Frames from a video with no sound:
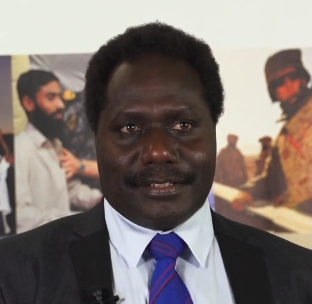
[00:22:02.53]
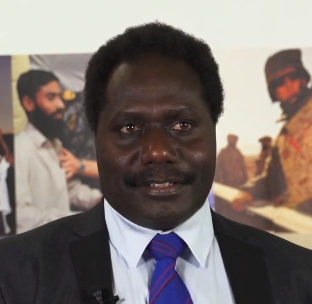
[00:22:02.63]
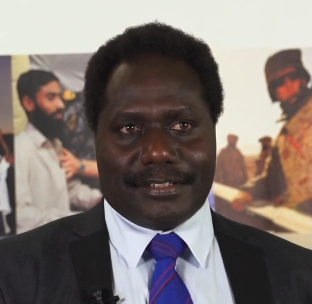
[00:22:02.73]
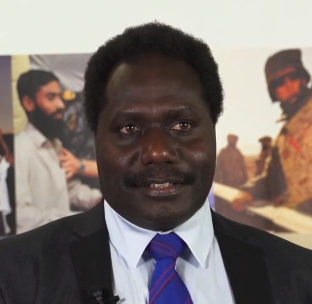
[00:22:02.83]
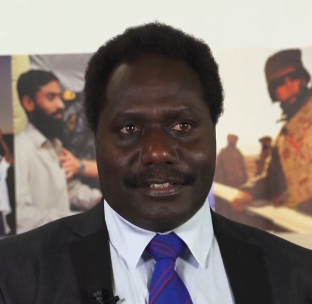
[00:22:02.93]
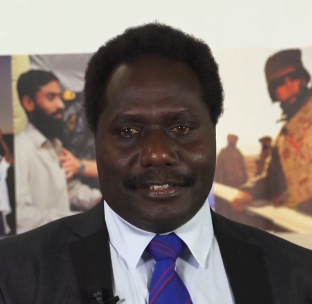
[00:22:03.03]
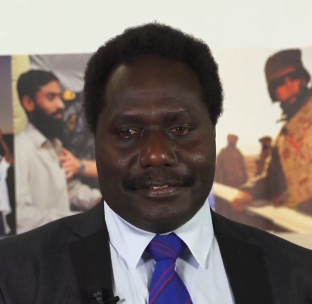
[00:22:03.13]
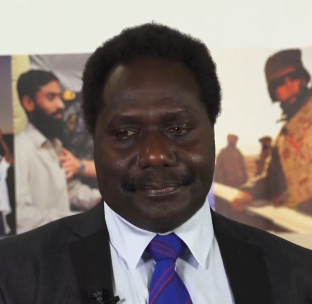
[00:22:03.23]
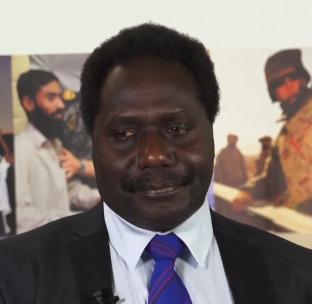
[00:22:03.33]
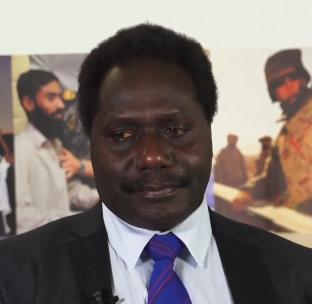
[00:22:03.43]

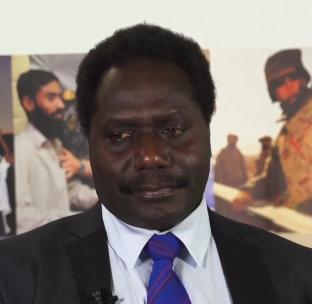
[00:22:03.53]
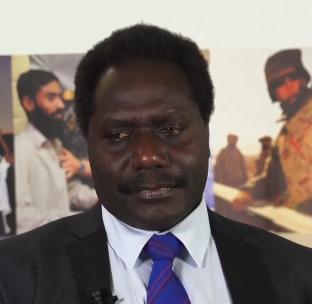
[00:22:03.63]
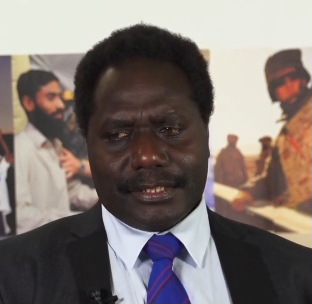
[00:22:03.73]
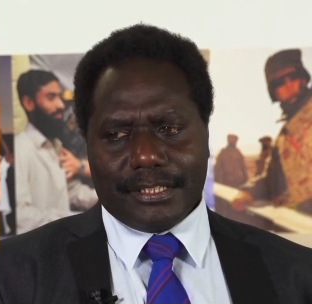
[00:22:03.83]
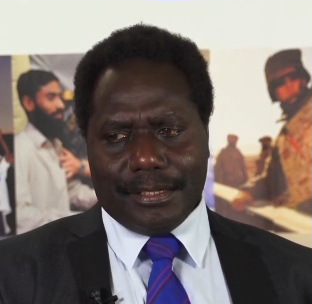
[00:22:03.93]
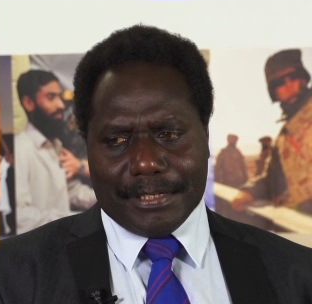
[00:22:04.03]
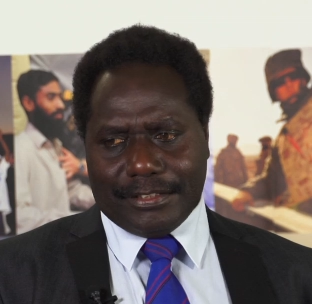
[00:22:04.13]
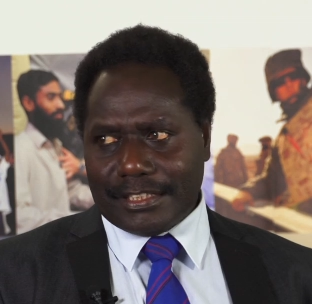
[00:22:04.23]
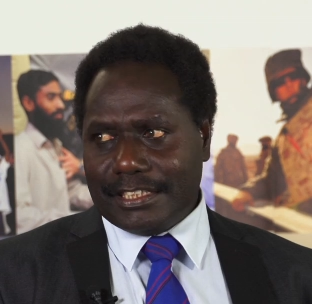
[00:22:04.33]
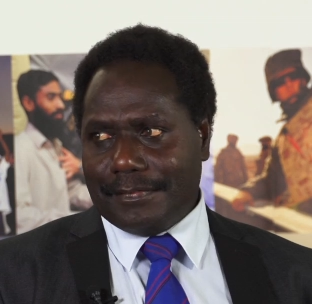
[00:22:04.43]
Speaker 1: So Right.
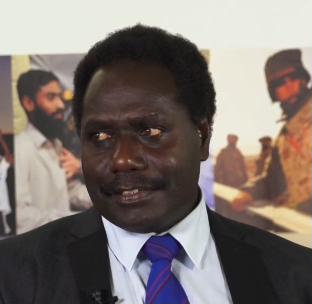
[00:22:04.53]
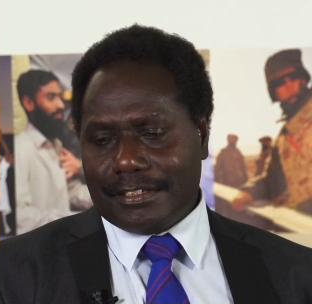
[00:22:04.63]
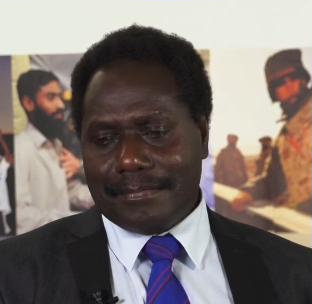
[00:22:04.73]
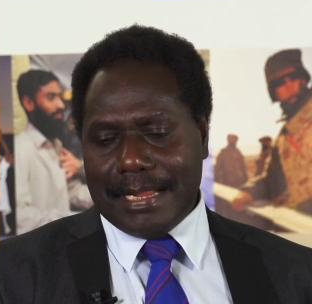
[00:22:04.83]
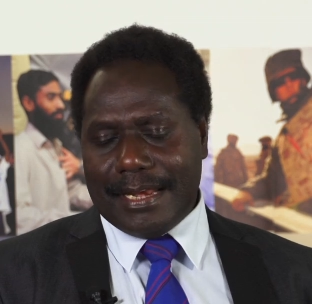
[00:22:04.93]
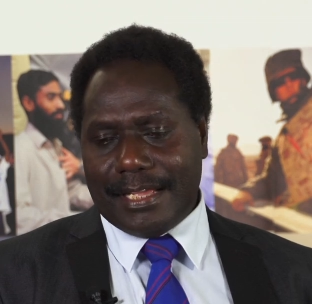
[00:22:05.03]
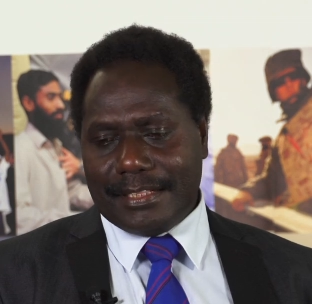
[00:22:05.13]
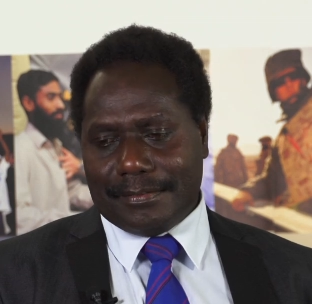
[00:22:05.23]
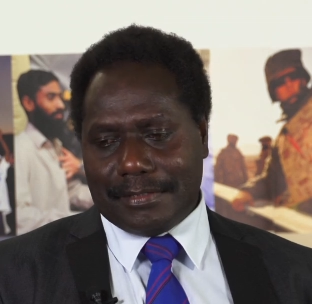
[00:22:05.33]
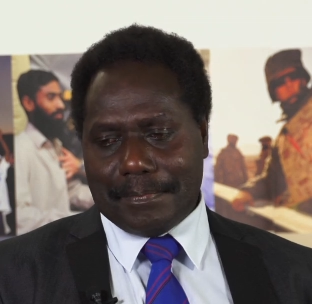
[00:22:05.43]
Because the official
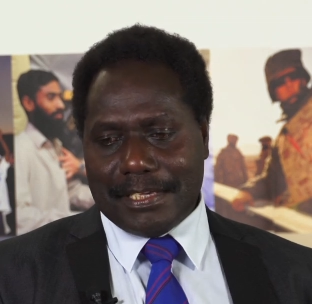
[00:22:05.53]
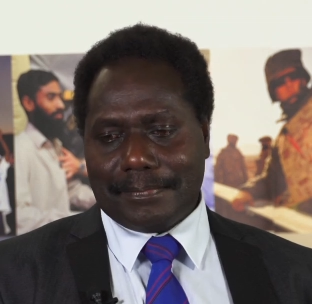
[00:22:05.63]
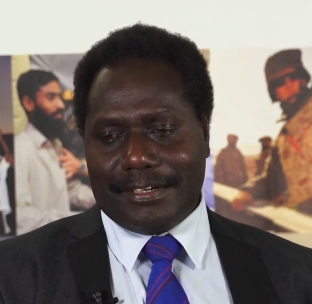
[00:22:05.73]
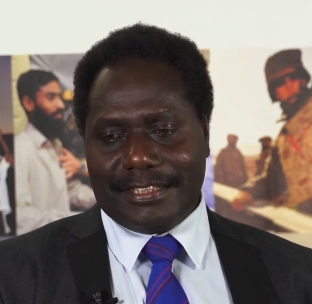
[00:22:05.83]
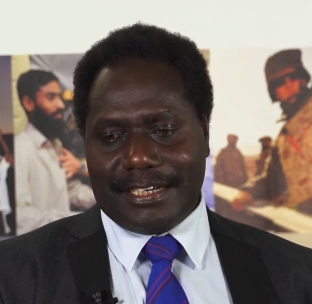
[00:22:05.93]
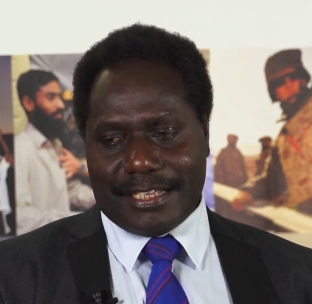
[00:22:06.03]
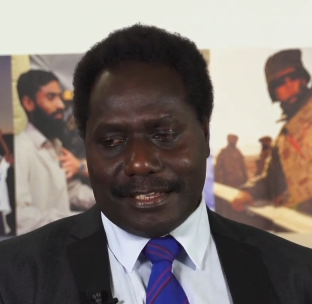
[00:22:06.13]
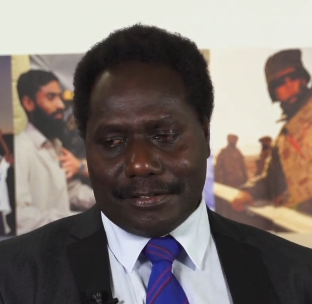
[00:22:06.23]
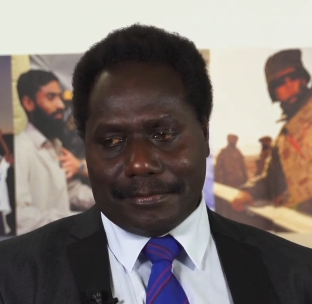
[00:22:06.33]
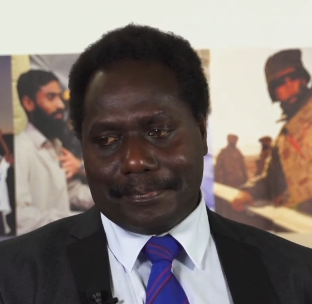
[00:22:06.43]
mandate of the peace
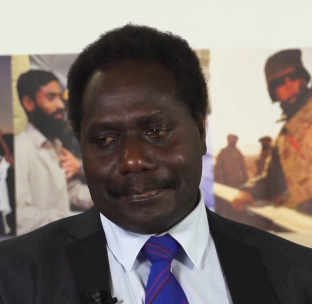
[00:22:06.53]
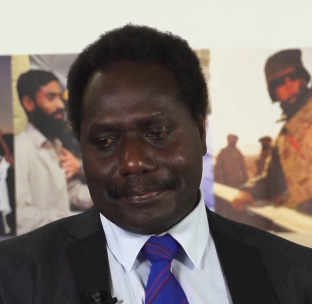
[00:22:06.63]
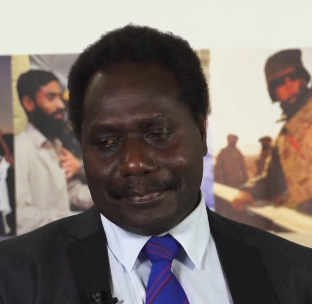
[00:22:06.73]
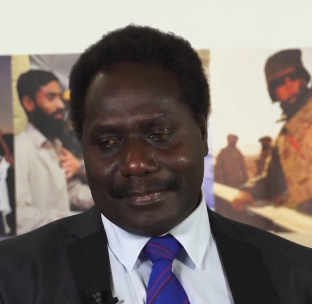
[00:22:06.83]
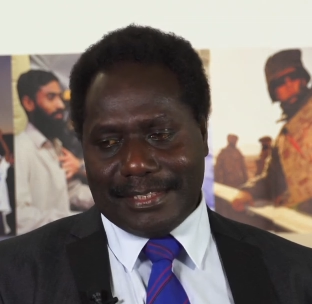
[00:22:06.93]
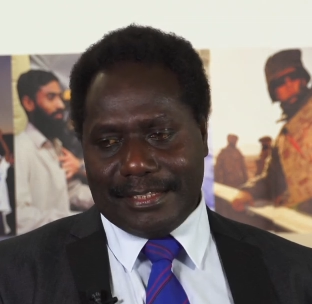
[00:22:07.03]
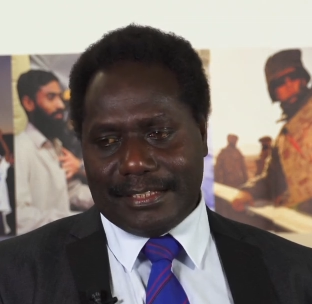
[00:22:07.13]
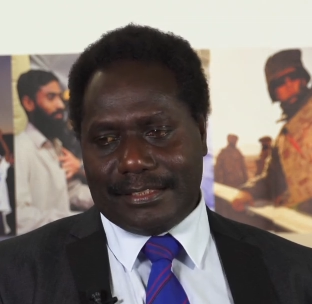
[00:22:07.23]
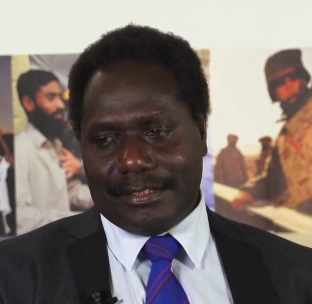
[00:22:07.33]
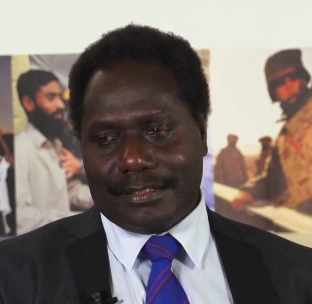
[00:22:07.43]
monitoring group
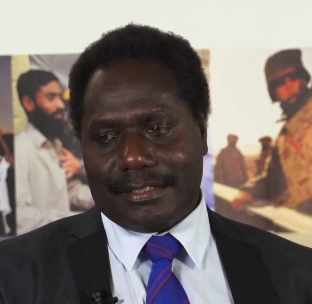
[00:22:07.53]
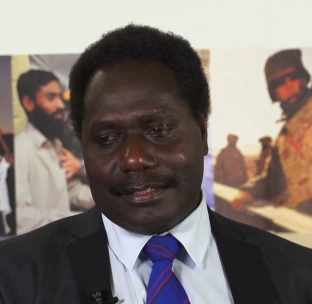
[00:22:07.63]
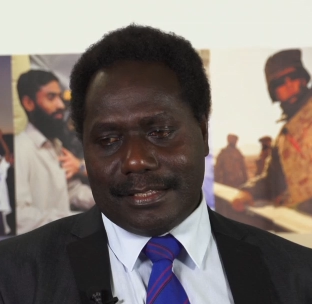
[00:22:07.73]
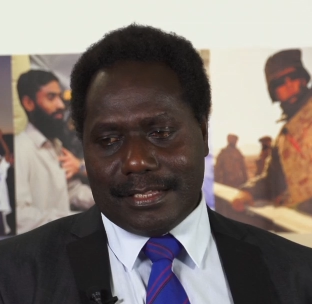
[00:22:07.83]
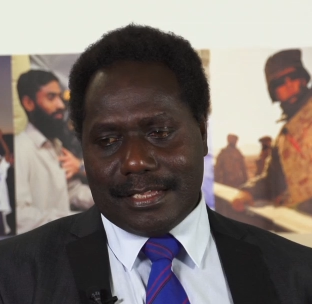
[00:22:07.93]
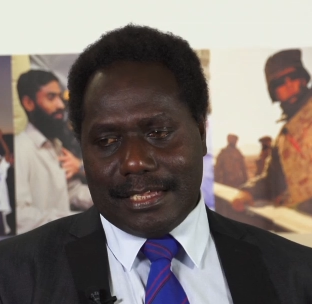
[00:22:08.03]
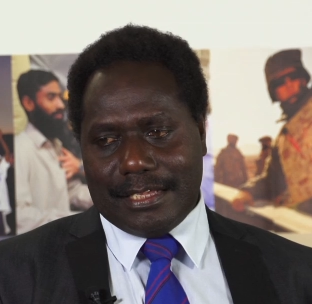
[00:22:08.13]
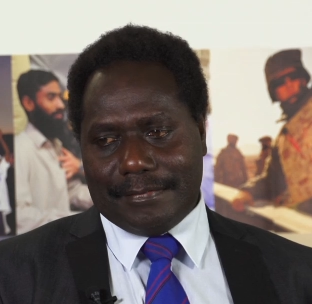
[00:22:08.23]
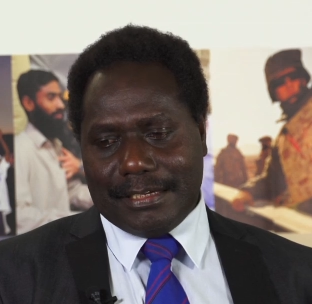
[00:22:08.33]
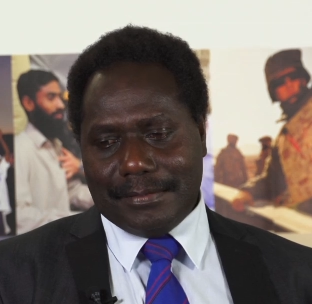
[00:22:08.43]
did not
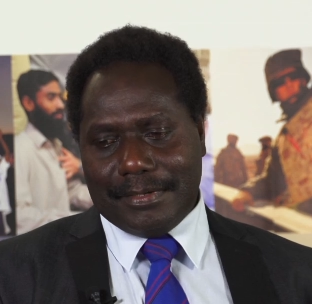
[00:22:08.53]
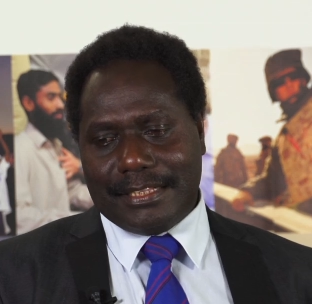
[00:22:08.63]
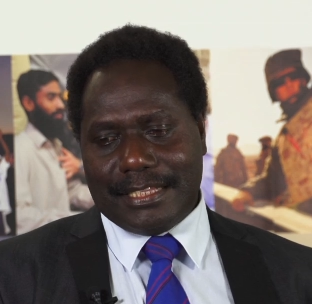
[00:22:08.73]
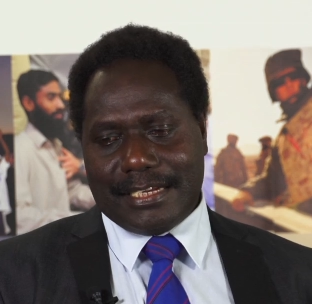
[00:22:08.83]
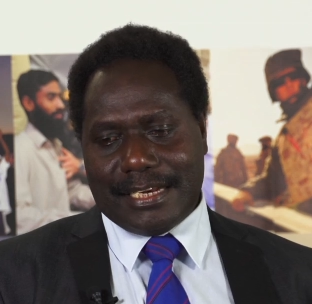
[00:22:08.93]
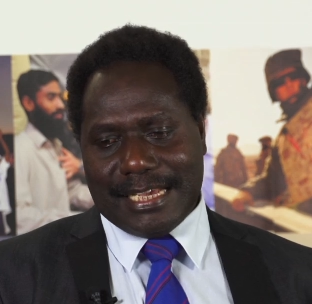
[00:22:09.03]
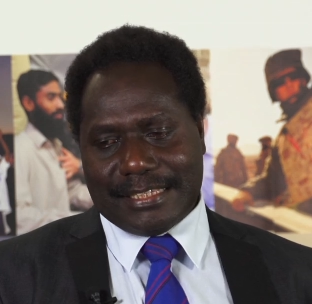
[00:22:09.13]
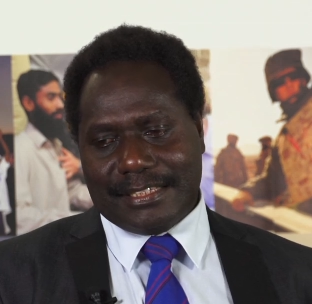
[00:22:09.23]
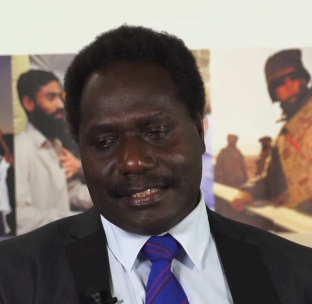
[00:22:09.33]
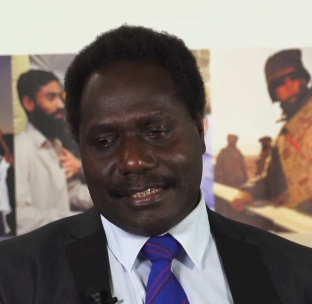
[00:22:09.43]
have a humanitarian
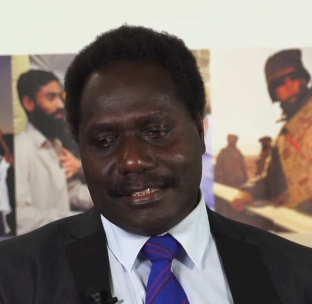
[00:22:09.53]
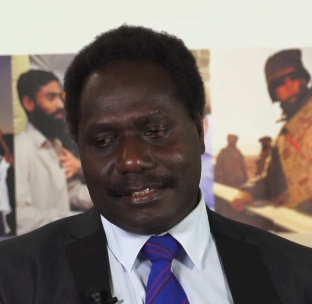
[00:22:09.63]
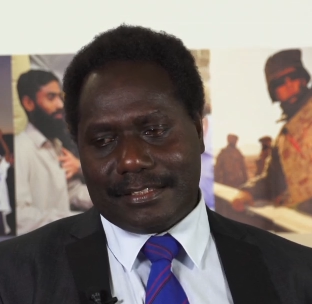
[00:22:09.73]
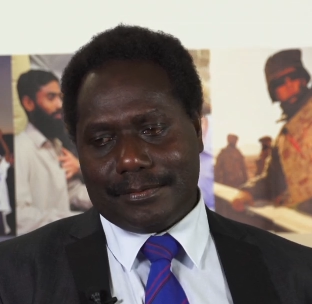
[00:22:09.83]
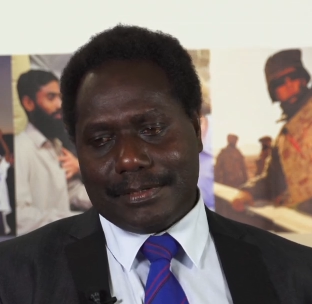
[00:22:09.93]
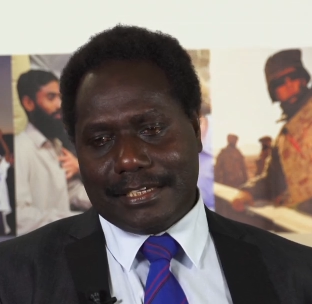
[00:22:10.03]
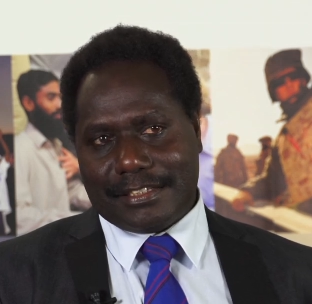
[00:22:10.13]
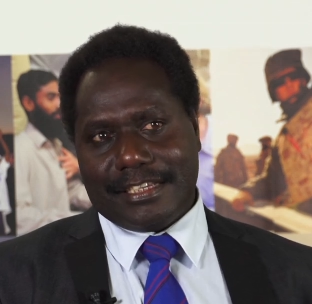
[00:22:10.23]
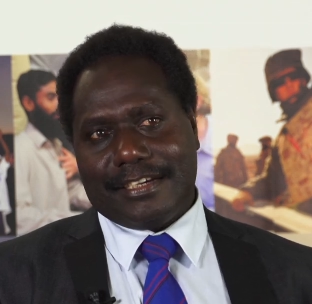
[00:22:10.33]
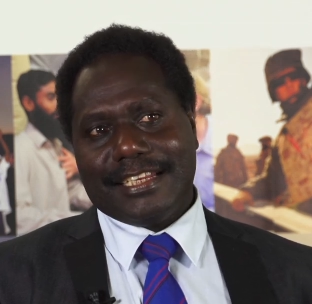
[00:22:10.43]
assistance where
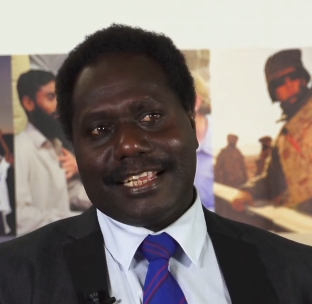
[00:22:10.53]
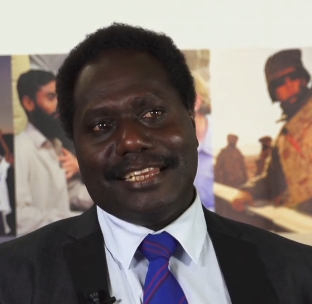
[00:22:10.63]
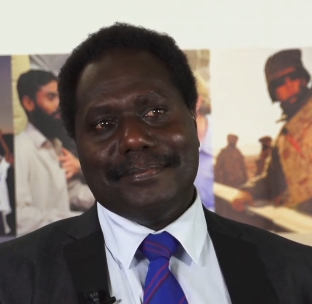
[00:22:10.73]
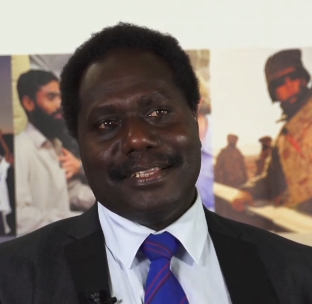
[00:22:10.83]
sharing can